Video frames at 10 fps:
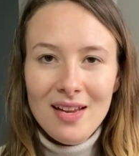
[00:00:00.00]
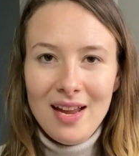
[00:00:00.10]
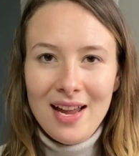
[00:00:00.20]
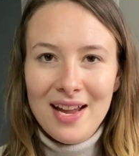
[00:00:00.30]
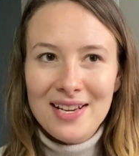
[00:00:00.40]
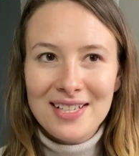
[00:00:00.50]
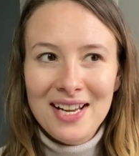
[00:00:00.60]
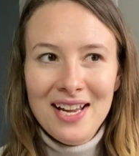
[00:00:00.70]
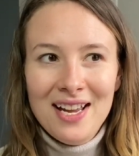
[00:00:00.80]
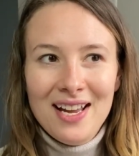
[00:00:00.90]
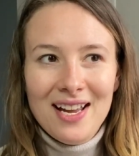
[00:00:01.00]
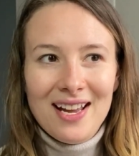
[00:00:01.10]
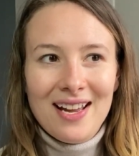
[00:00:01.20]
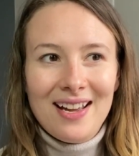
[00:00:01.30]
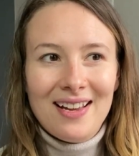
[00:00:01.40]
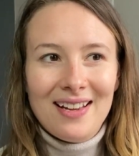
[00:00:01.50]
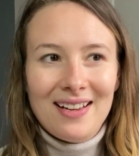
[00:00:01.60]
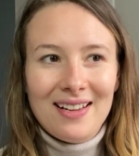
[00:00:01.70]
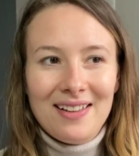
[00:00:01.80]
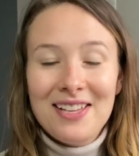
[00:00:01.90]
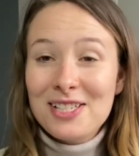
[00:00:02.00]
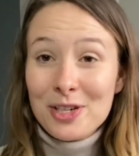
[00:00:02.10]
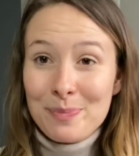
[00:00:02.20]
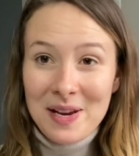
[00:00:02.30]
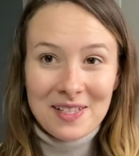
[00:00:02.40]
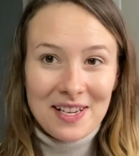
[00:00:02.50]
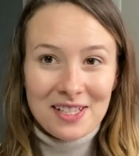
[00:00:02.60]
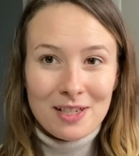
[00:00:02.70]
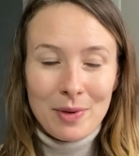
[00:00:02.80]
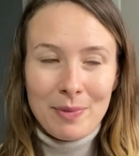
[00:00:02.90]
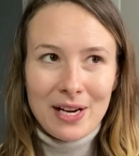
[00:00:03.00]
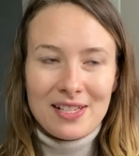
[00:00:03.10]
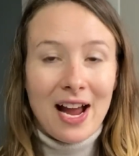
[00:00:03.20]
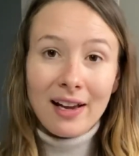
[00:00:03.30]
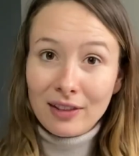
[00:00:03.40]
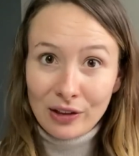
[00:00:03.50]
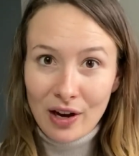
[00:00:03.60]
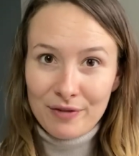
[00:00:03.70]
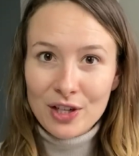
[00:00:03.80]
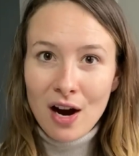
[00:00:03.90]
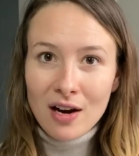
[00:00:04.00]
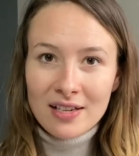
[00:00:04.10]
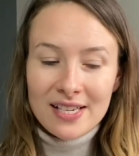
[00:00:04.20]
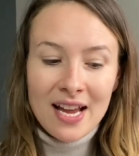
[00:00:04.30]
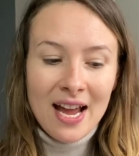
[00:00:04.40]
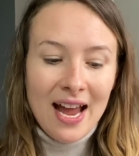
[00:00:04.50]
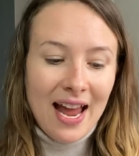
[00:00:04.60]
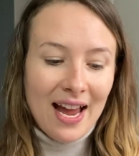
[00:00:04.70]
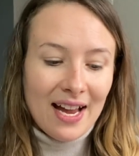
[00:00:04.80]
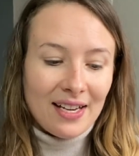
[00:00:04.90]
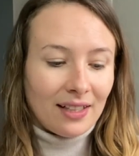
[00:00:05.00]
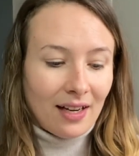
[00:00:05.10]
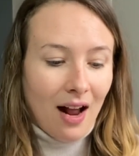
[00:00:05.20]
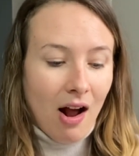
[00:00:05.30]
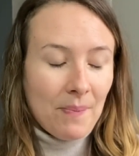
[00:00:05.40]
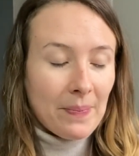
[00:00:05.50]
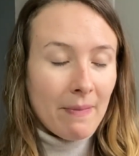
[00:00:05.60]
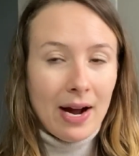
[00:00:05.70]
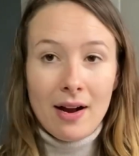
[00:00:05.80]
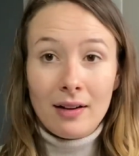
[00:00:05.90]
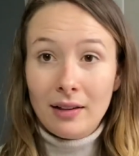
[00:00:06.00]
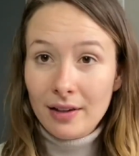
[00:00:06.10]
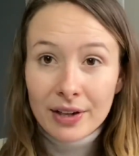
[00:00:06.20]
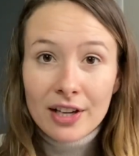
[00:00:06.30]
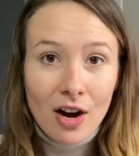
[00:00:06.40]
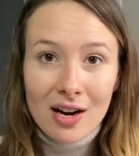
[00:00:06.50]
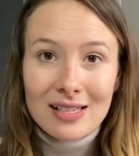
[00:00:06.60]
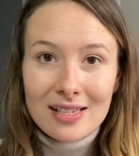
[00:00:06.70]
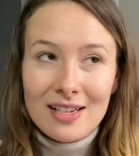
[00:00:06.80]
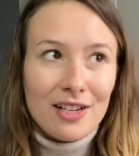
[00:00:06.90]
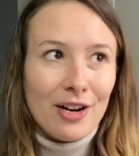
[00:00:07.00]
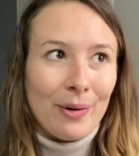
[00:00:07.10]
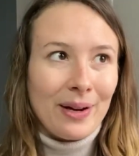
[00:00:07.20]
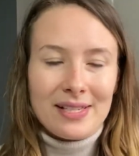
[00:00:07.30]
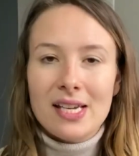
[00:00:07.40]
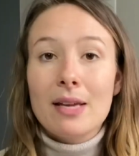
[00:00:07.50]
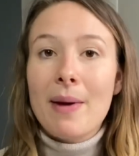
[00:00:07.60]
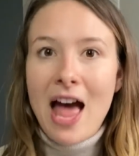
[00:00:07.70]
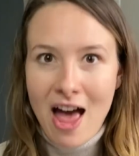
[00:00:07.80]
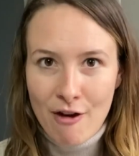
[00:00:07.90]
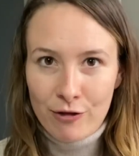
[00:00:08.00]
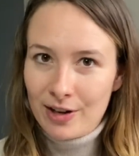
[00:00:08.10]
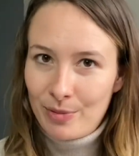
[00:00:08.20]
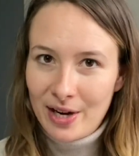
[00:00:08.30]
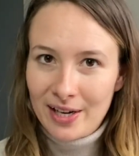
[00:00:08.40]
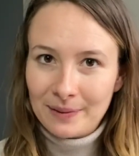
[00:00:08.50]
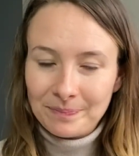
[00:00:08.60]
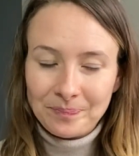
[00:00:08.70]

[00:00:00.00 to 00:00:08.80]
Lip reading: And this just makes sense to me because I love dogs, and living in Austin, I see them everywhere.